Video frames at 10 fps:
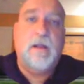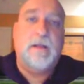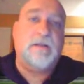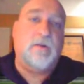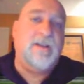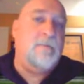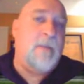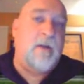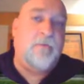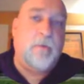And so it didn't
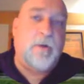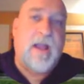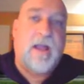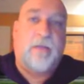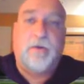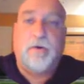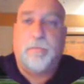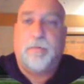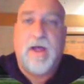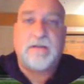matter if you were Catholic or
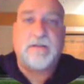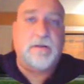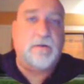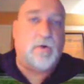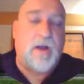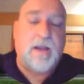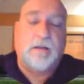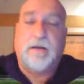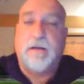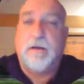Protestant or
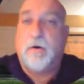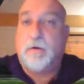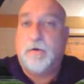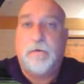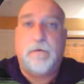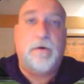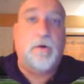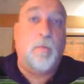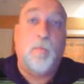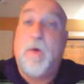Anglican or Lutheran
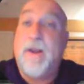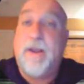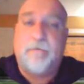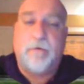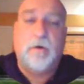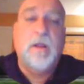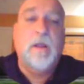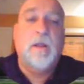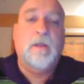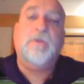or whatever.
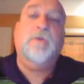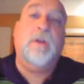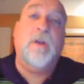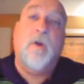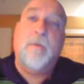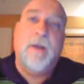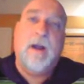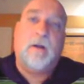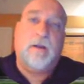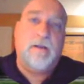You could go to
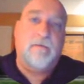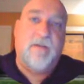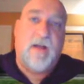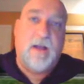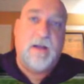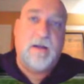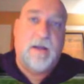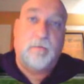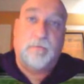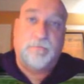Maryland and find
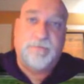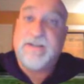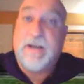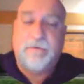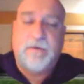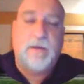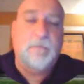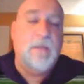safety.